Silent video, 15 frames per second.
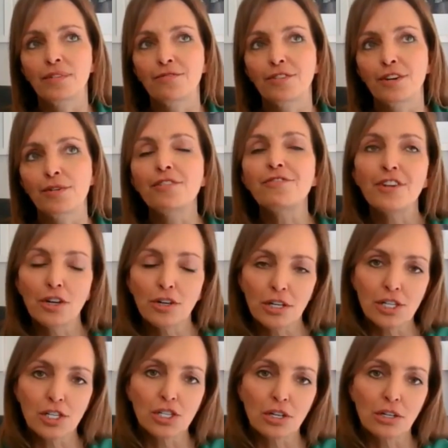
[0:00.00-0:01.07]
very
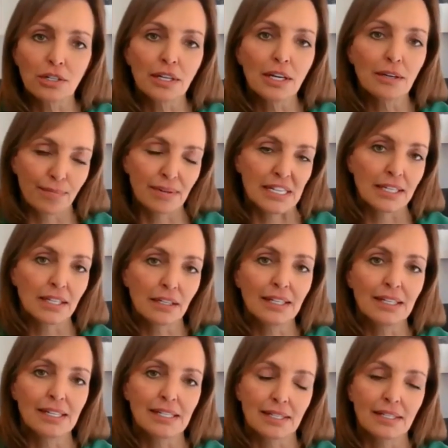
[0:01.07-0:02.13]
focused on,
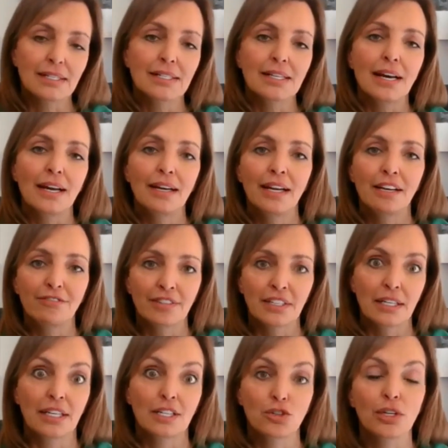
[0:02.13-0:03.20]
particularly since I left
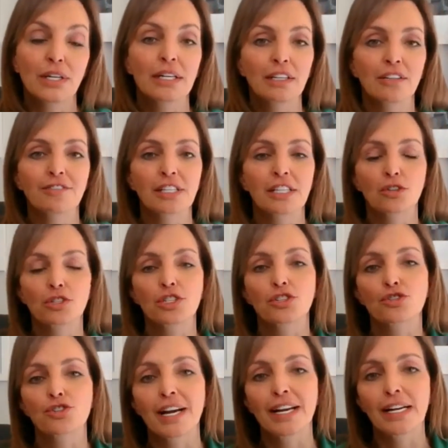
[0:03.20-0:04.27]
the country and lived in
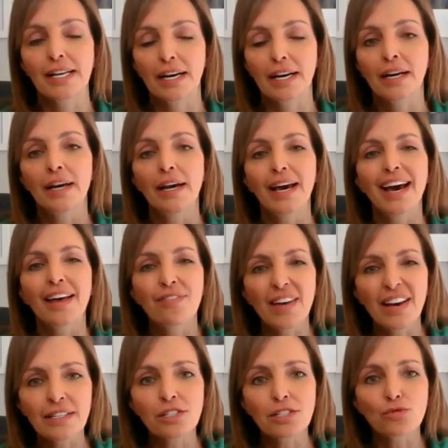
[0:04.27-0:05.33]
Australia. And
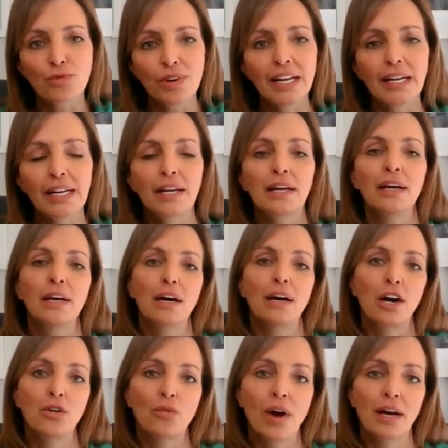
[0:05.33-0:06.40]
that is really
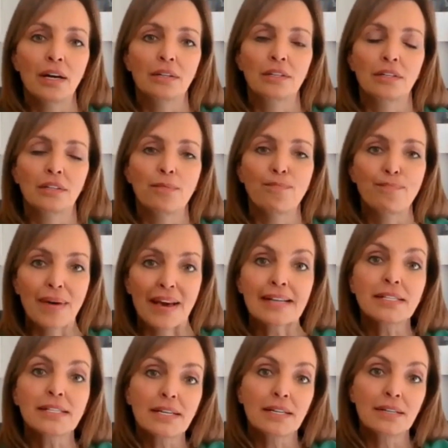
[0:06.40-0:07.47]
around the
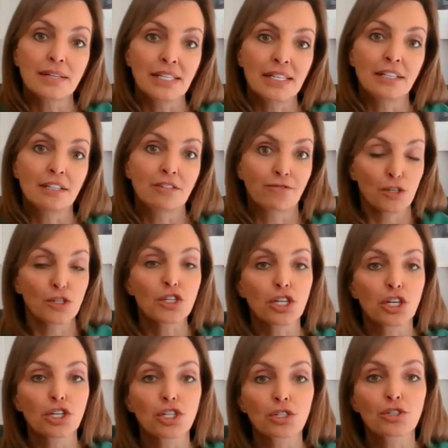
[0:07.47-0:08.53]
basic need for
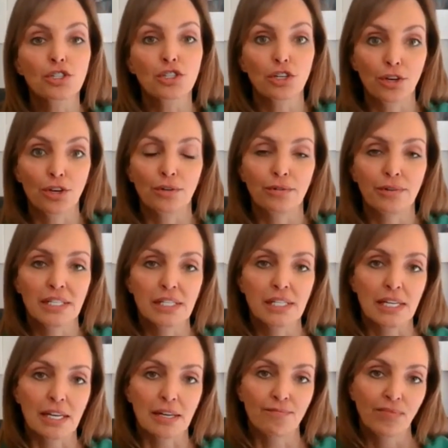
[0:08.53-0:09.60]
social
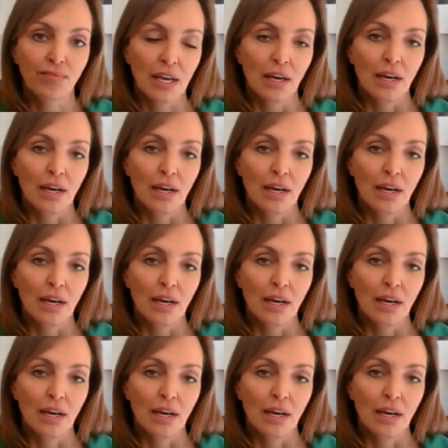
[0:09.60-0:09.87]
security.